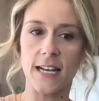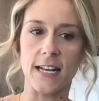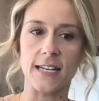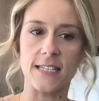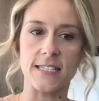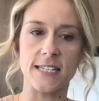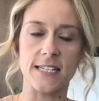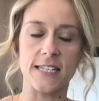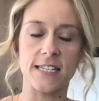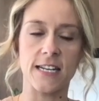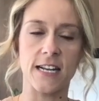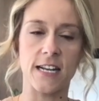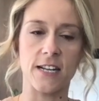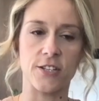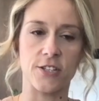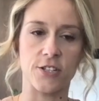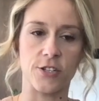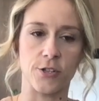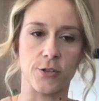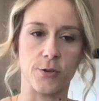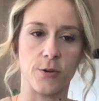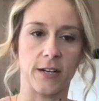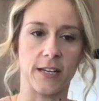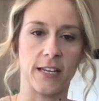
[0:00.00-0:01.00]
I did
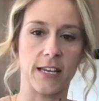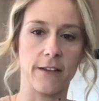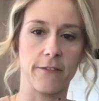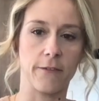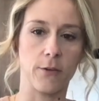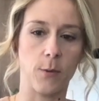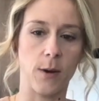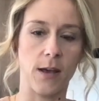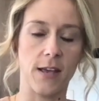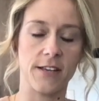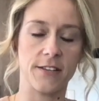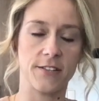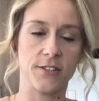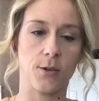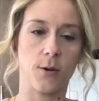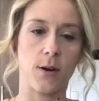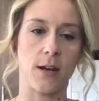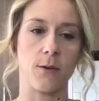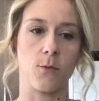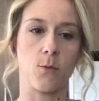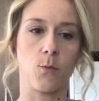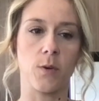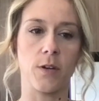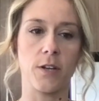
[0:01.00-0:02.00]
do a giveaway, so
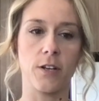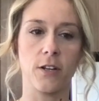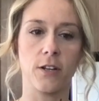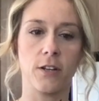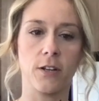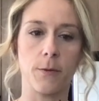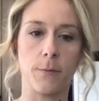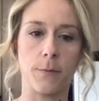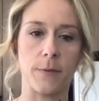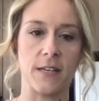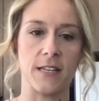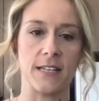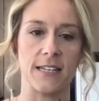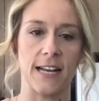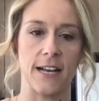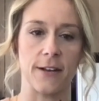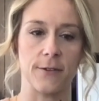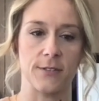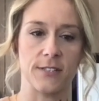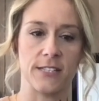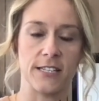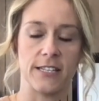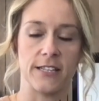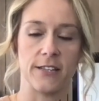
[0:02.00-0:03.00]
I will be
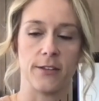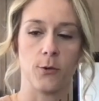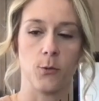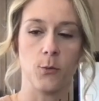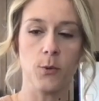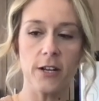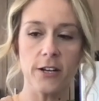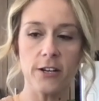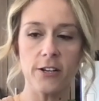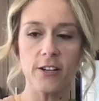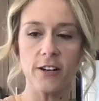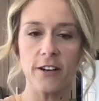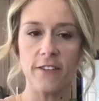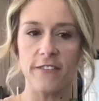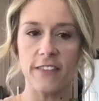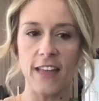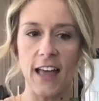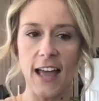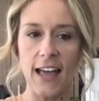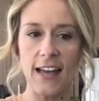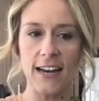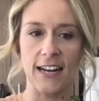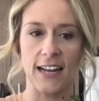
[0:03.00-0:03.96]
announcing the winner of that.